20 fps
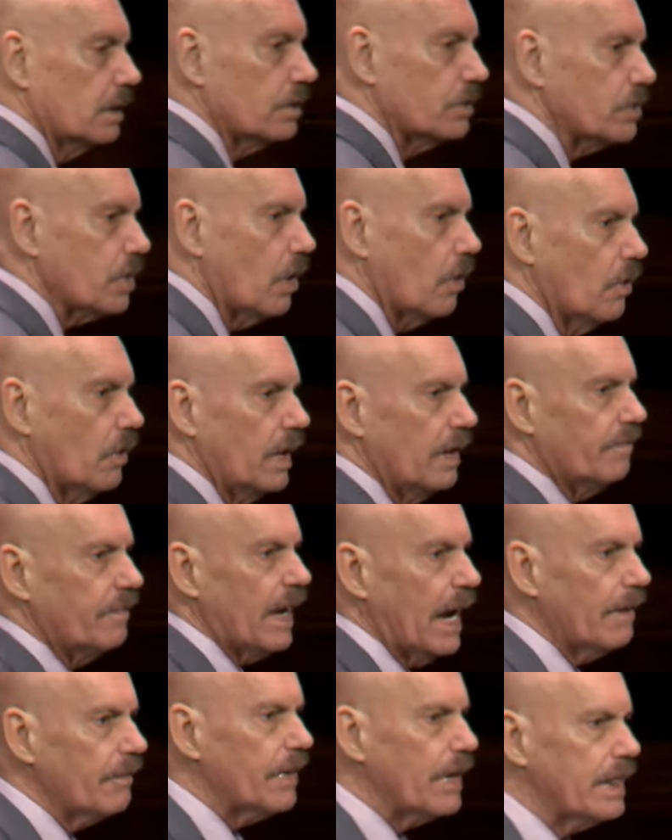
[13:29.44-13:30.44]
So if
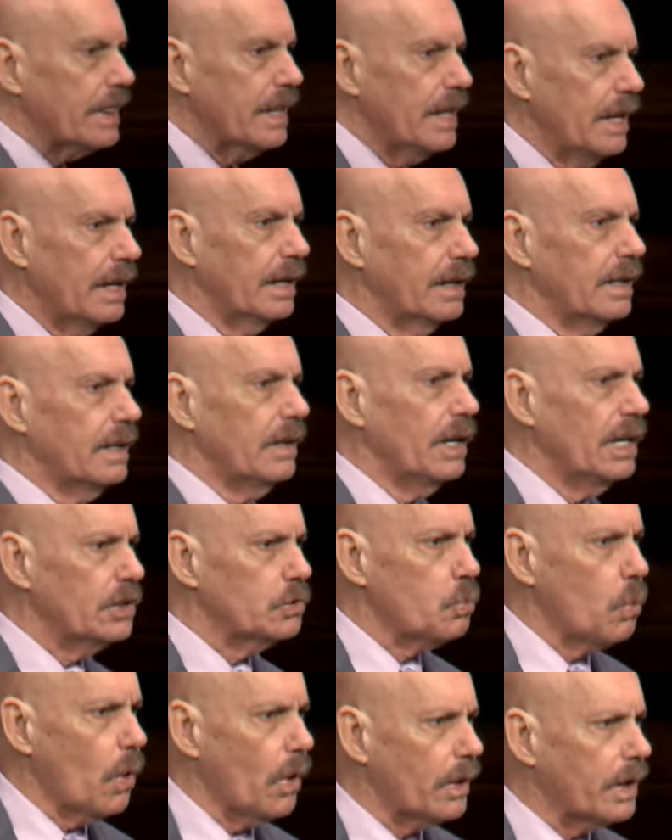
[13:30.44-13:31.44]
everything is
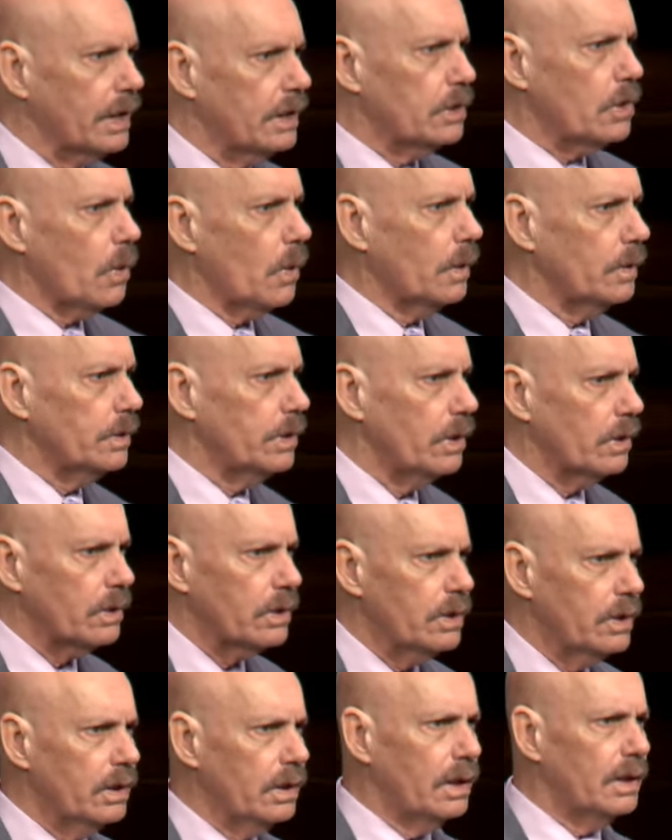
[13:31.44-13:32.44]
working toward your
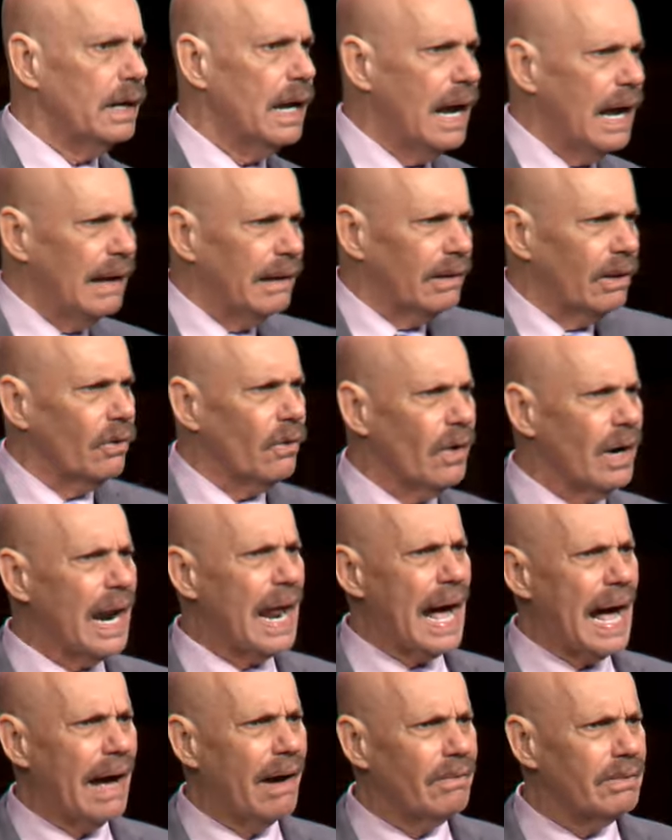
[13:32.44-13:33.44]
good, Lord,
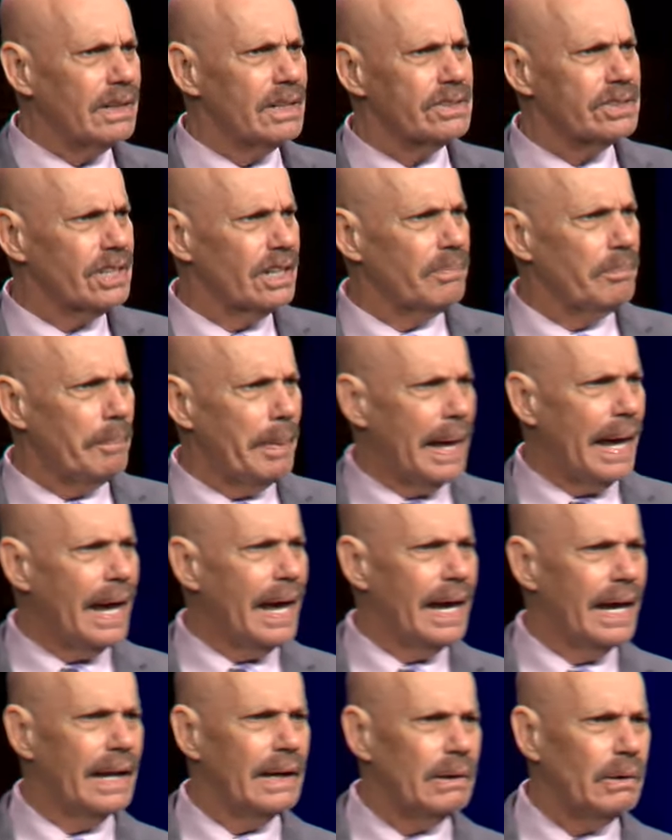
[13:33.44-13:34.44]
how does the
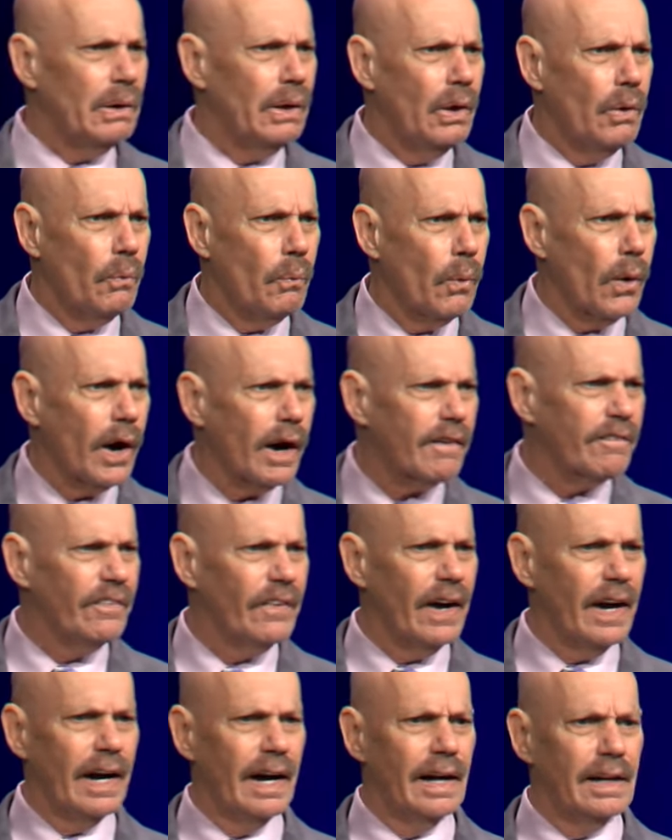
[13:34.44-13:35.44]
bad work for
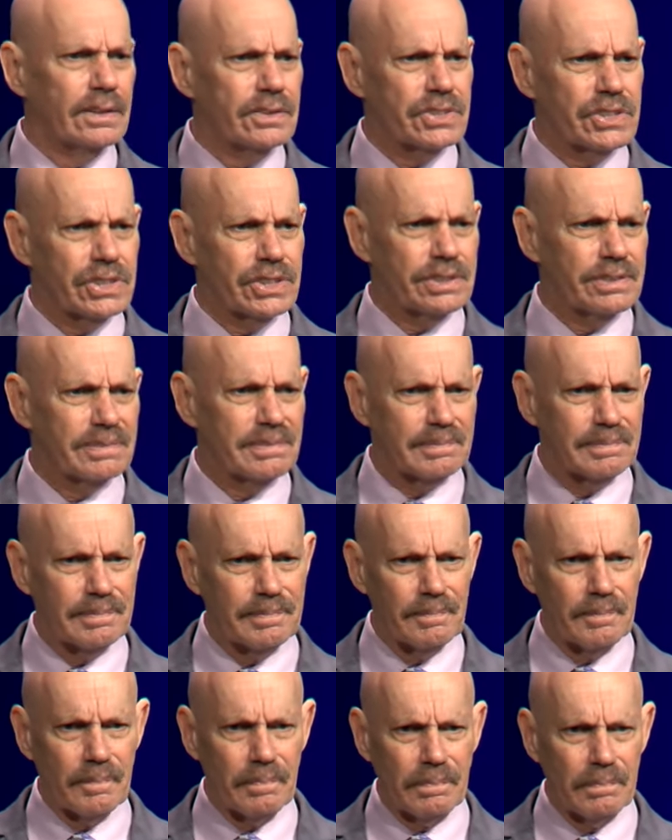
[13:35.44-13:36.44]
us?
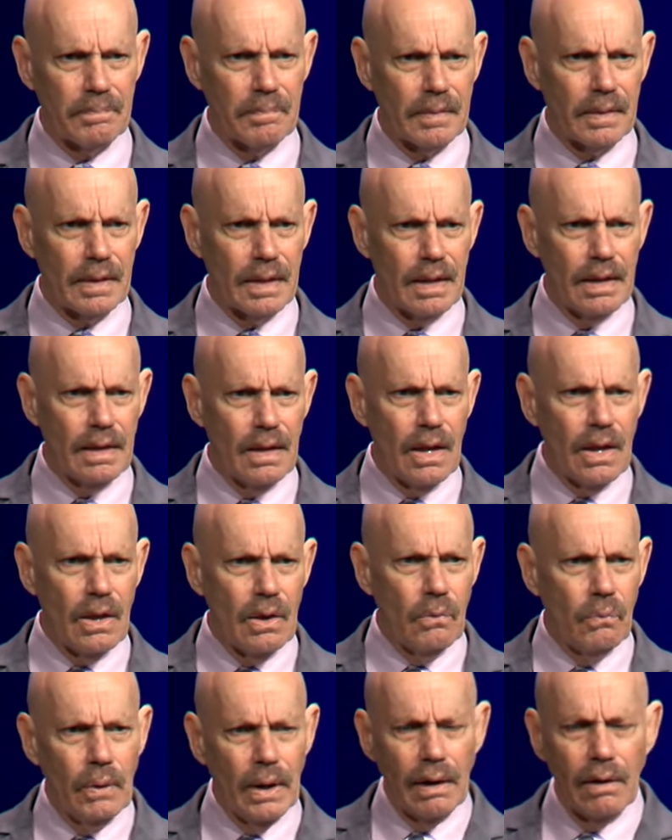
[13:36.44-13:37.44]

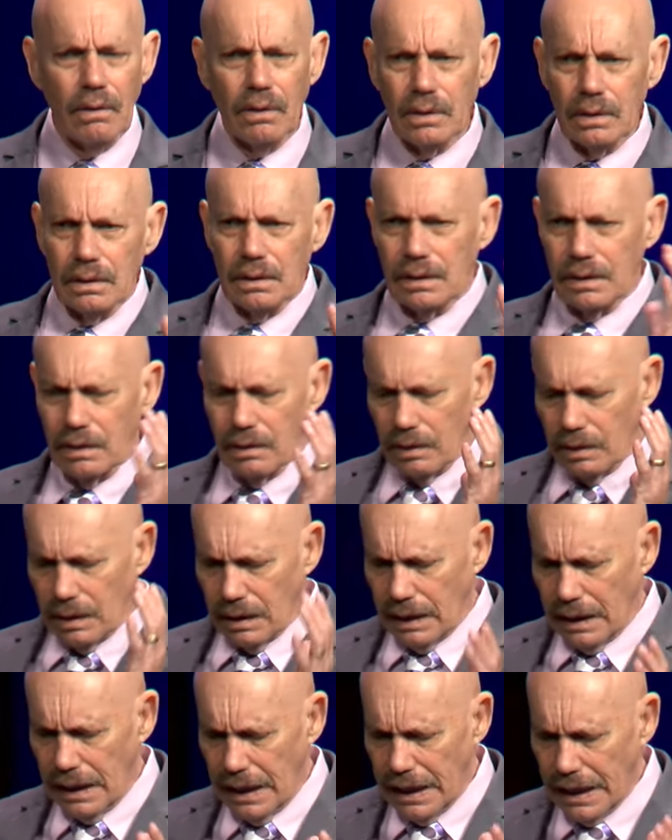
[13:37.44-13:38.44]
Well,
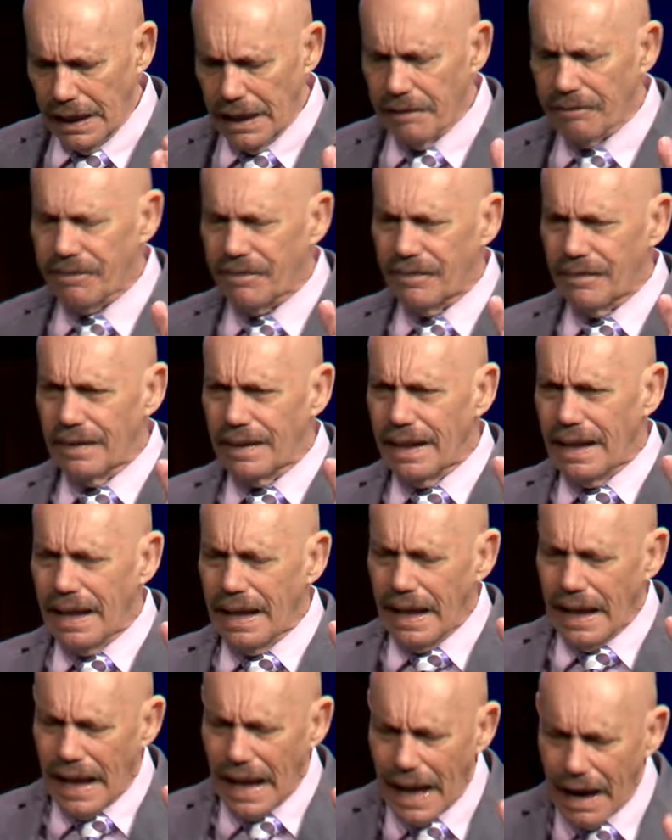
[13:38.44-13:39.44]
if
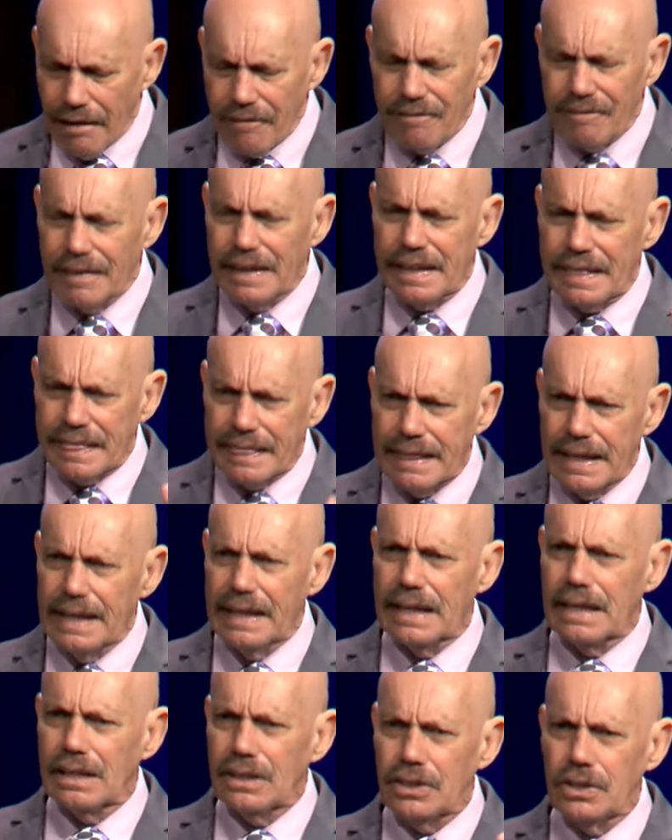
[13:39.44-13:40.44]

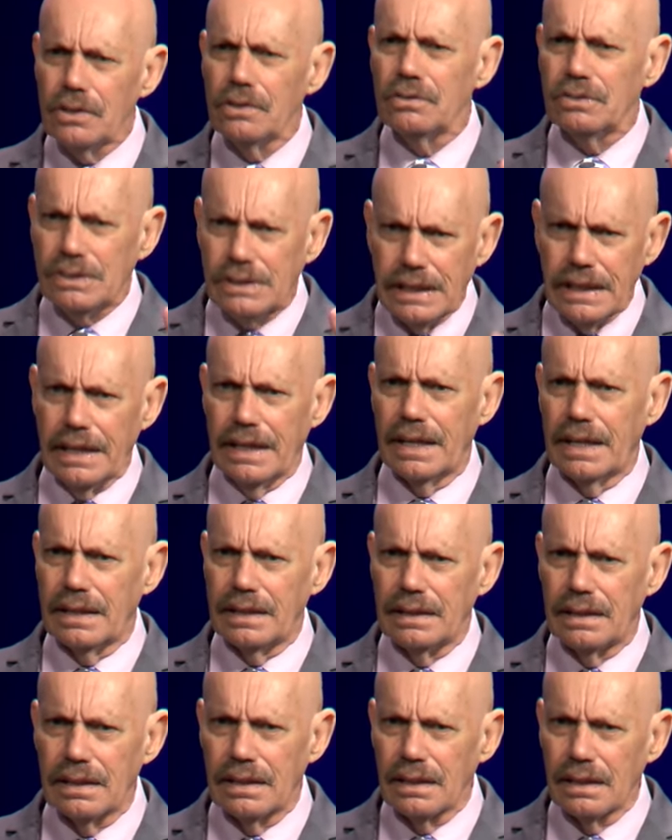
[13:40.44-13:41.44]
everything you
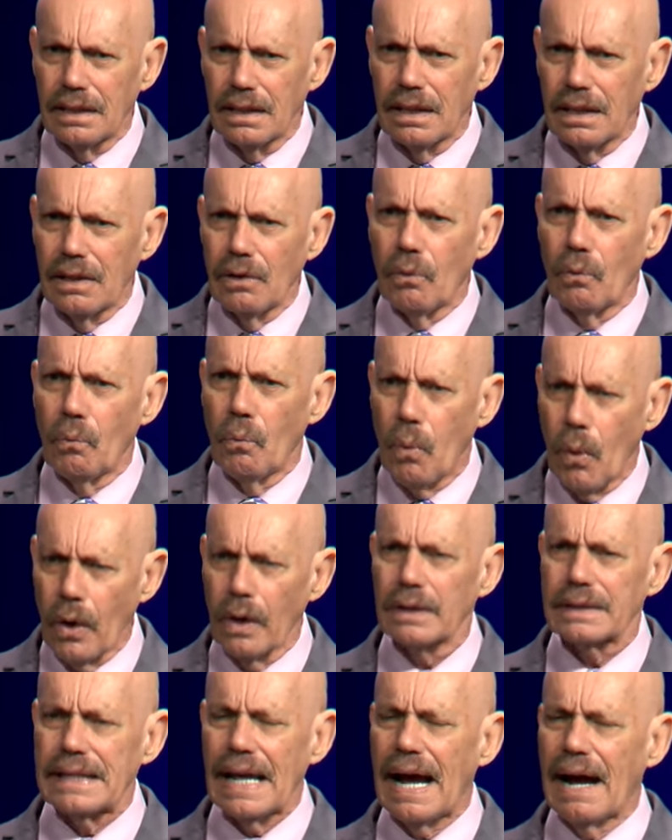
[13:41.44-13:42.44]
did
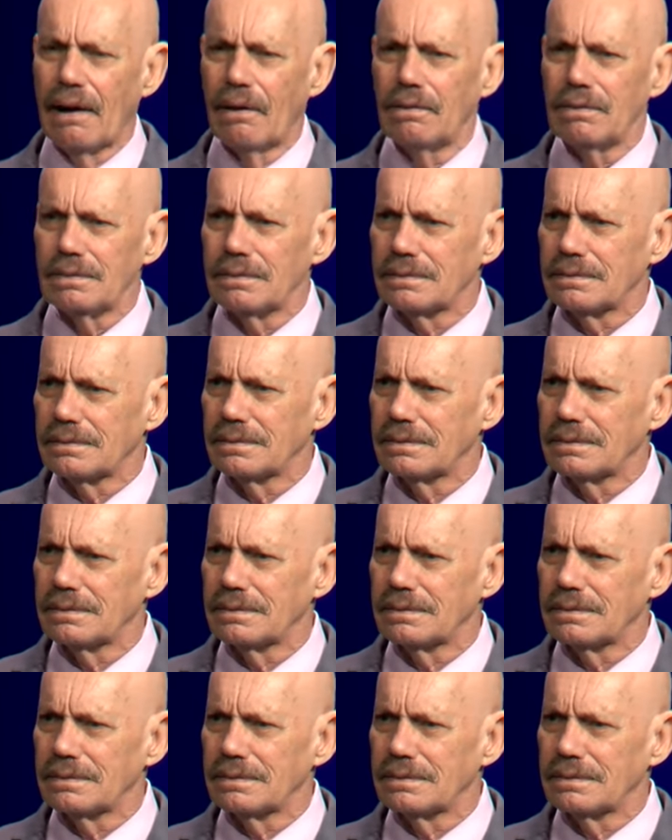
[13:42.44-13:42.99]
worked out,